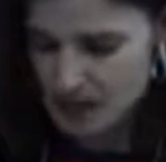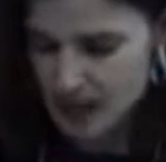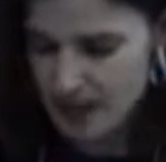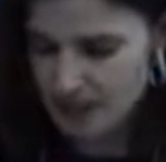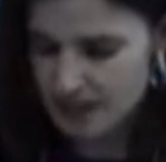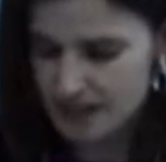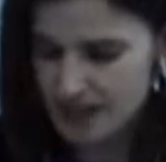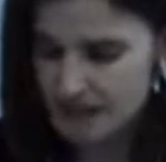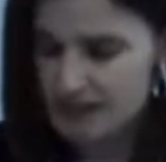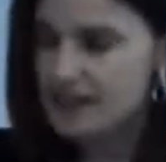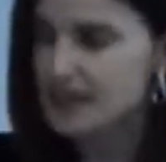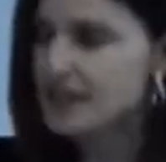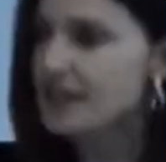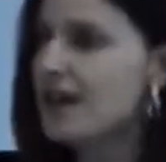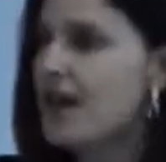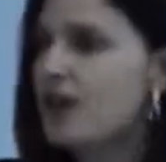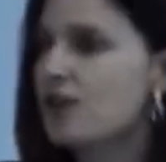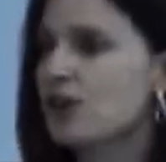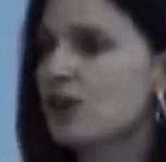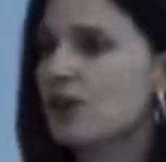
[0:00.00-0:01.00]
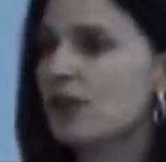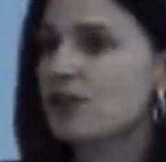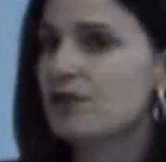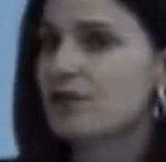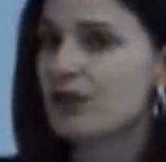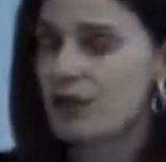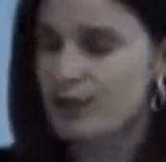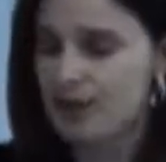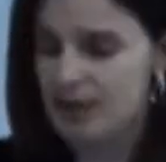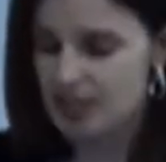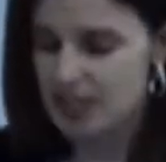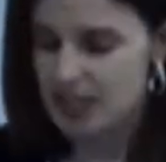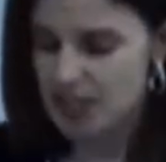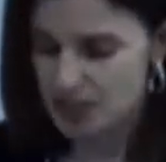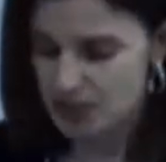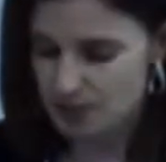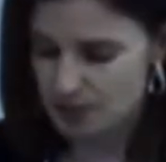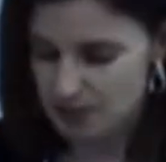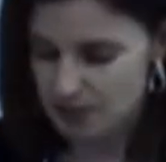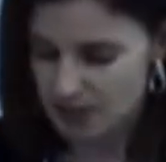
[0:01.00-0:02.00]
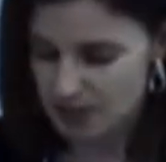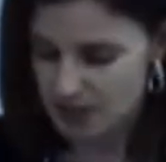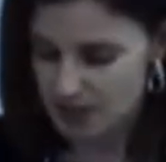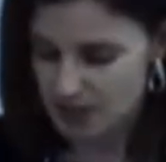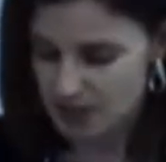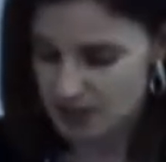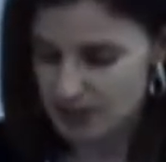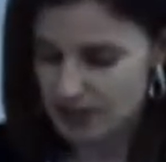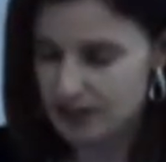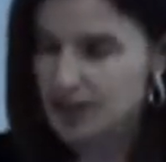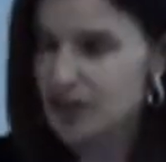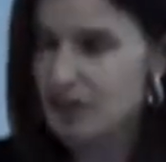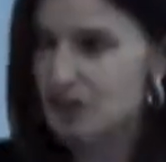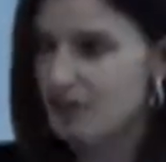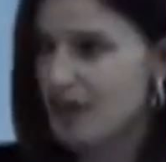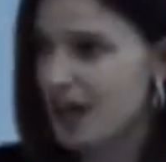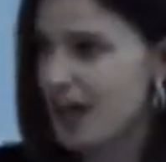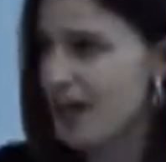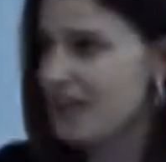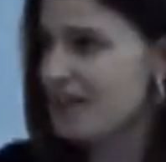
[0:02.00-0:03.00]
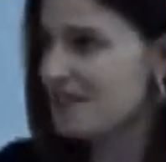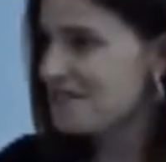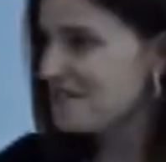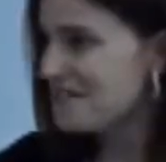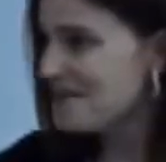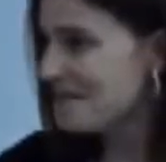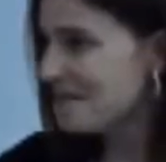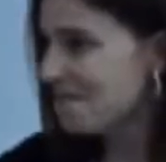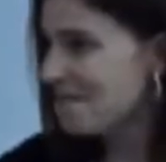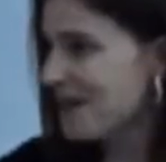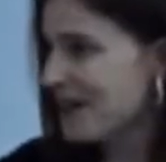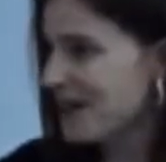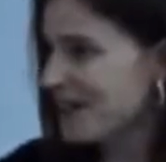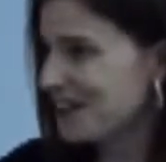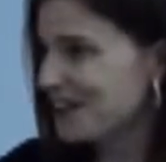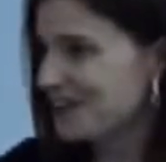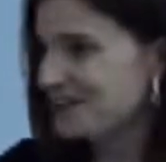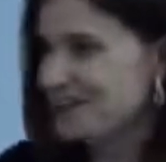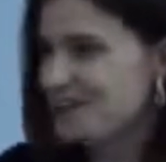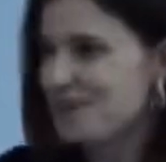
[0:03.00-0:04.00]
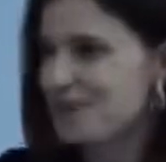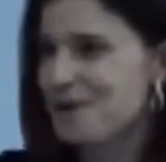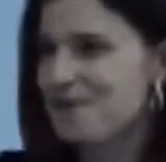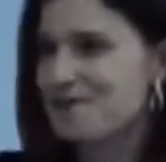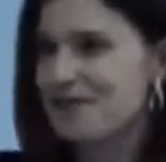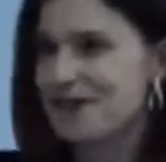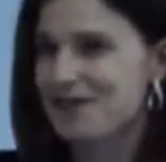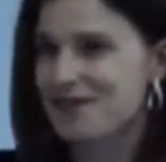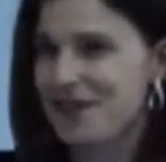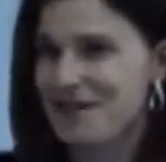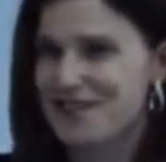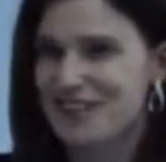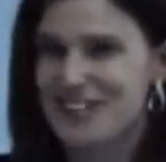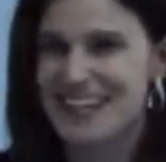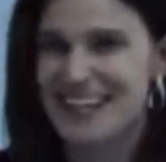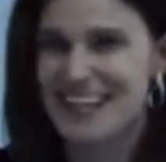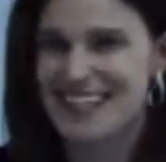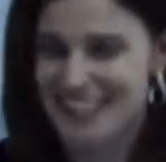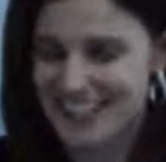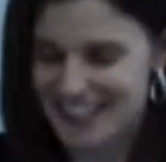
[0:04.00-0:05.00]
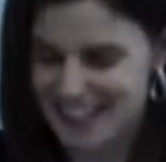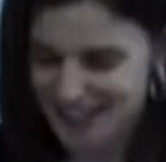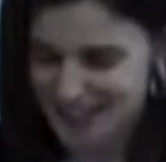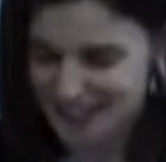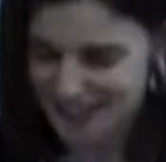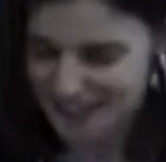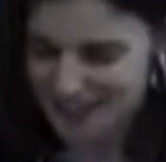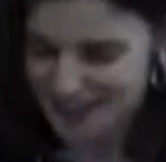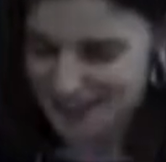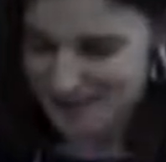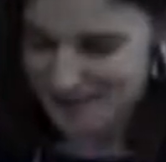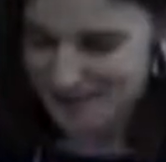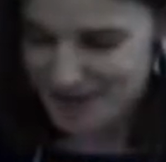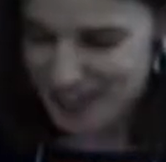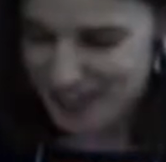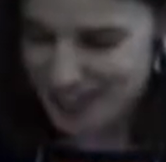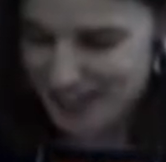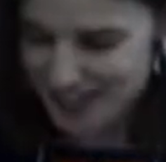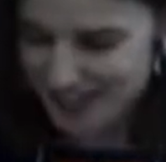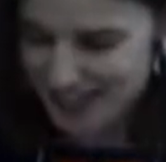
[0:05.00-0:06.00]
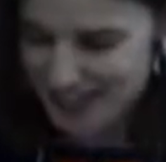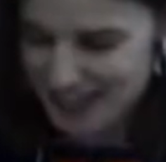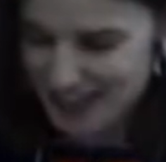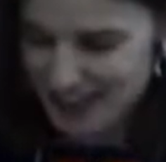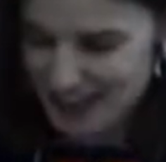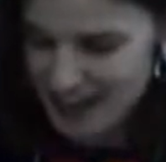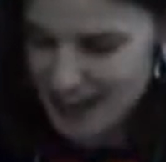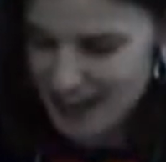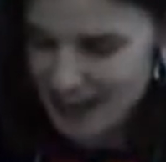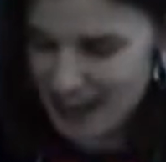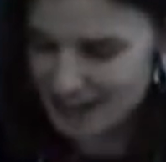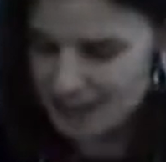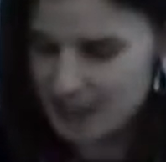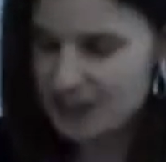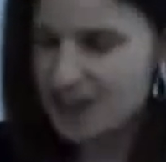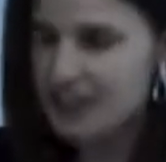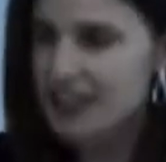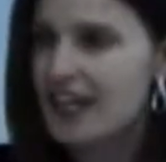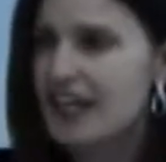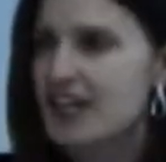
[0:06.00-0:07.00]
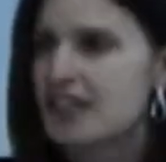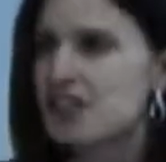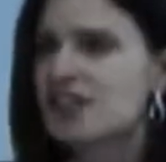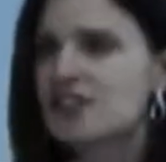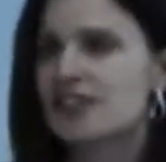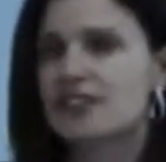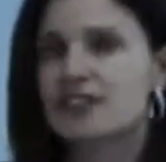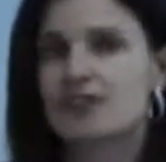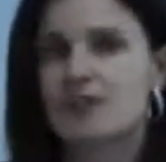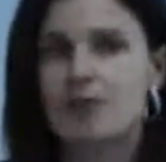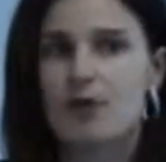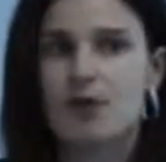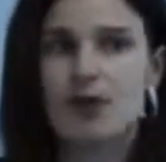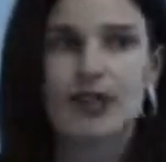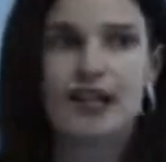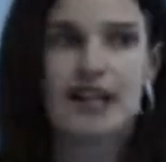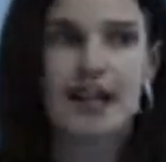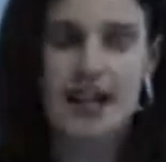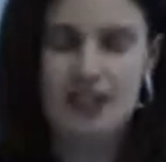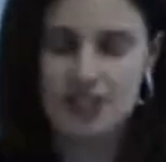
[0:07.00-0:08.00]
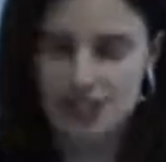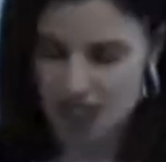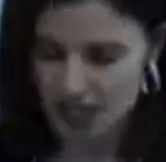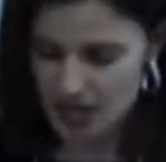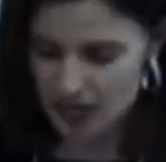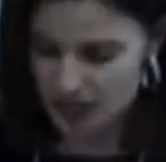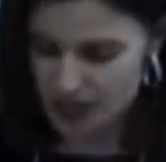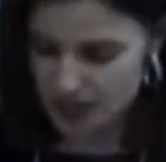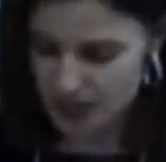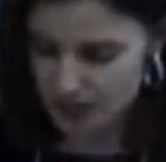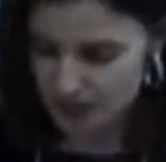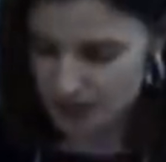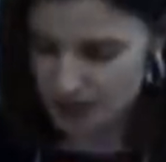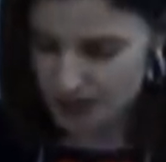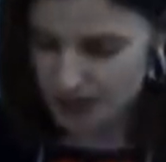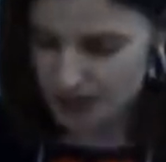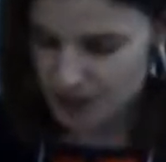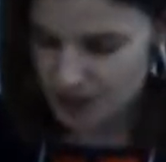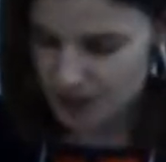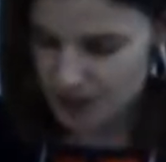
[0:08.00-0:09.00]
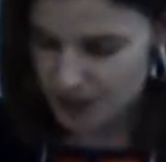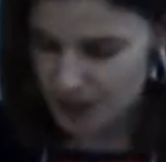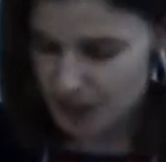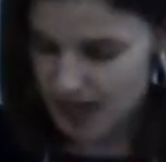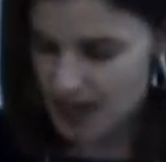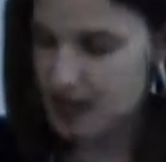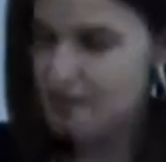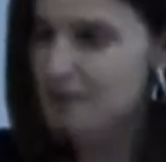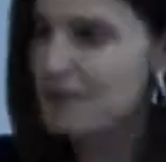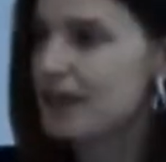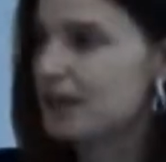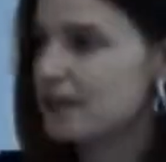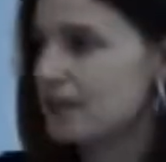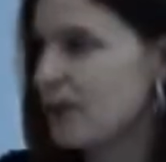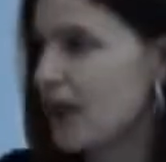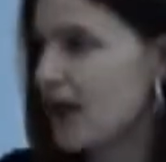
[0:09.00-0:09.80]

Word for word: And this is a network of rehabilitation professionals in the UK, many of who are being represented here at this meeting. And they're engaged in supporting education, research, and best